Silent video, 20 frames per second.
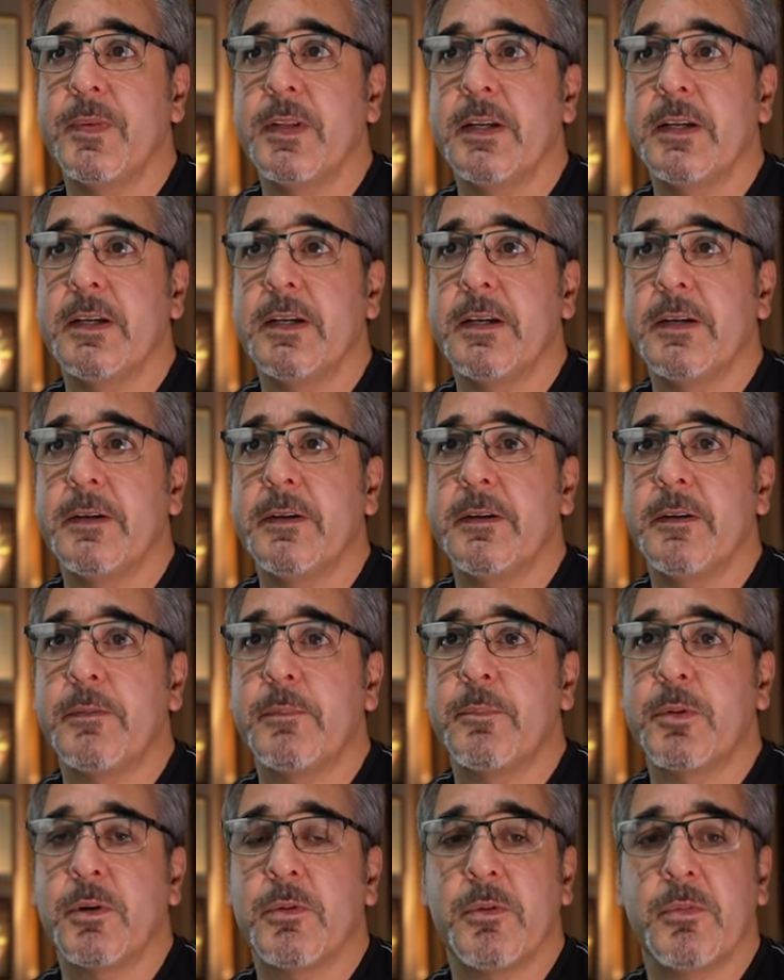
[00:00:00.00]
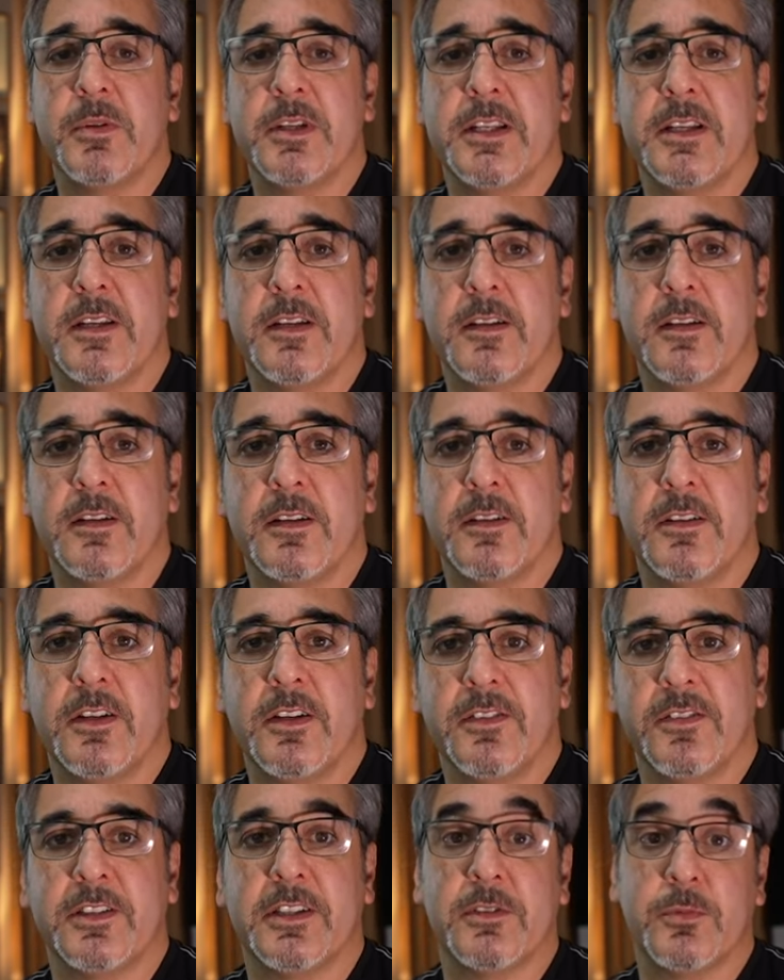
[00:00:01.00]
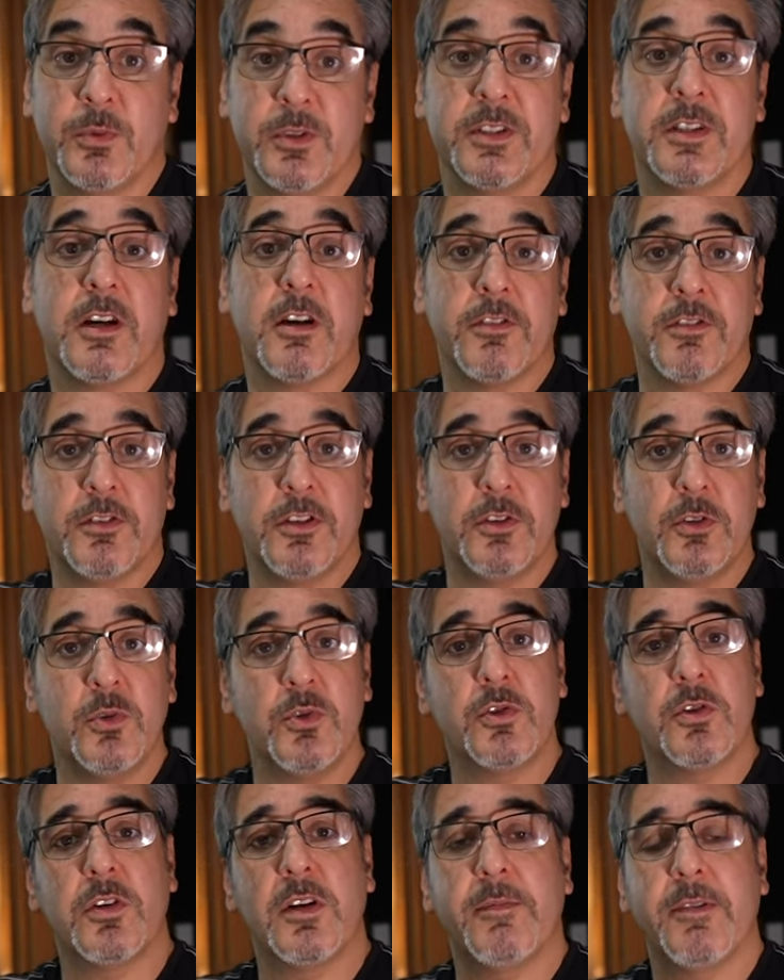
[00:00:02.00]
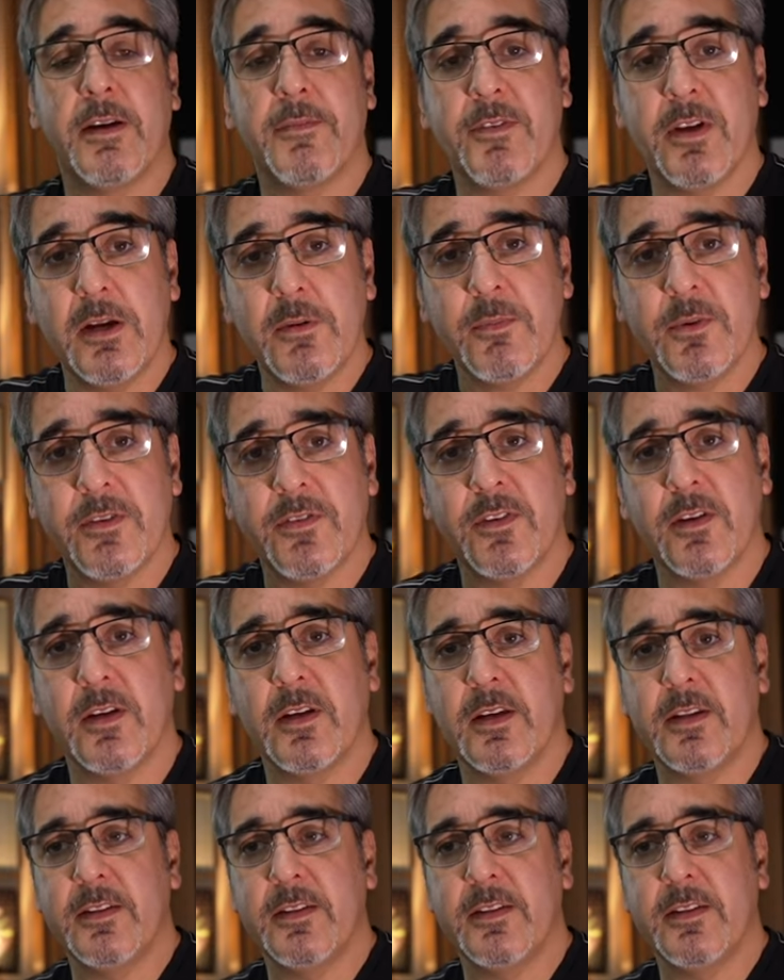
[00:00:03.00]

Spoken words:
starts with the Constitution above everything,